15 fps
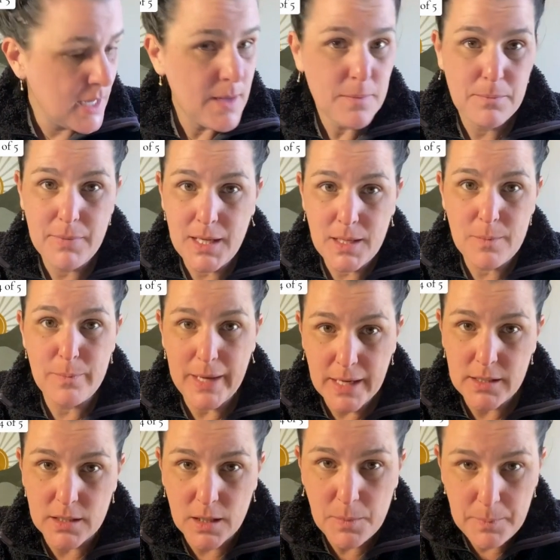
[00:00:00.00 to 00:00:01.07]
made
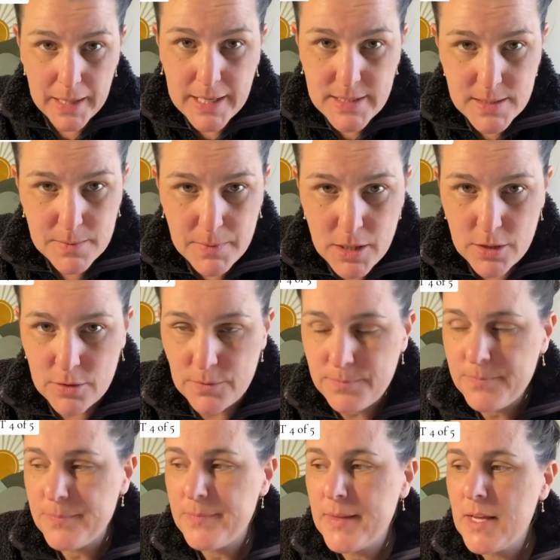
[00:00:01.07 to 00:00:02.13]
better by Simone.
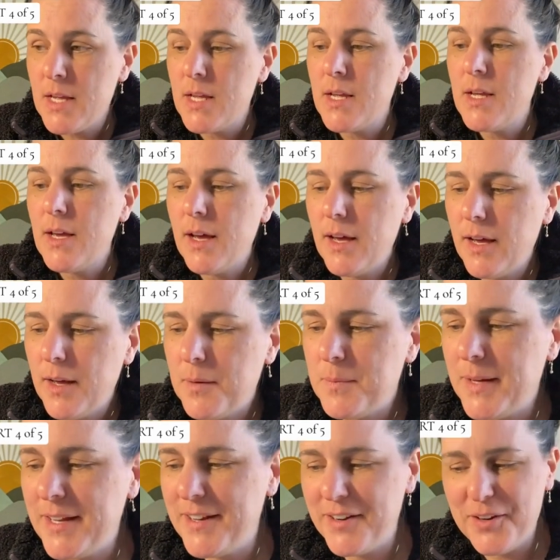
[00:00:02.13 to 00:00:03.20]
I don't
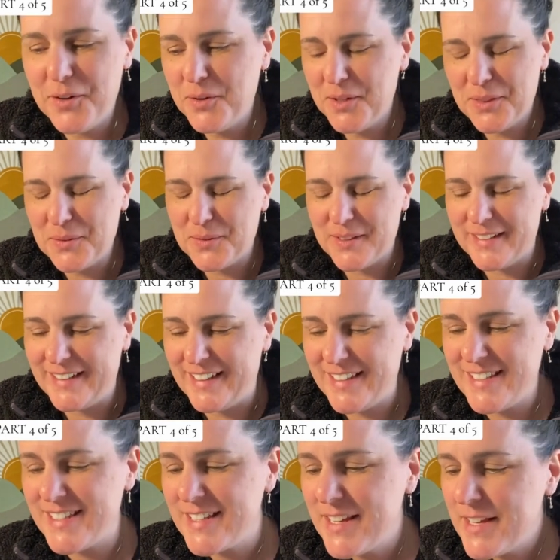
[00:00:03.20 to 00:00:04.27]
know what the word
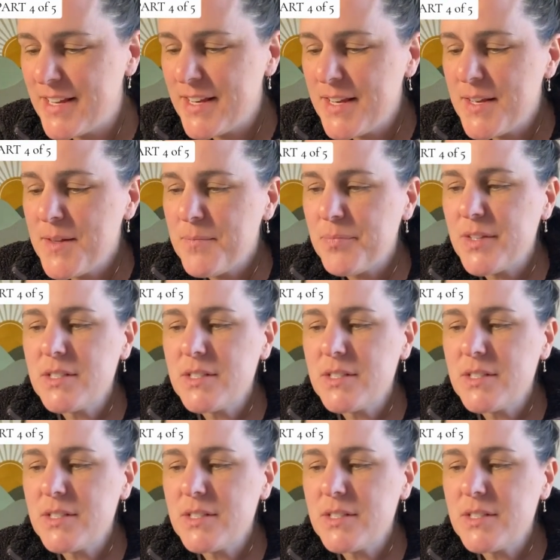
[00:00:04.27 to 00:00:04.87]
is. The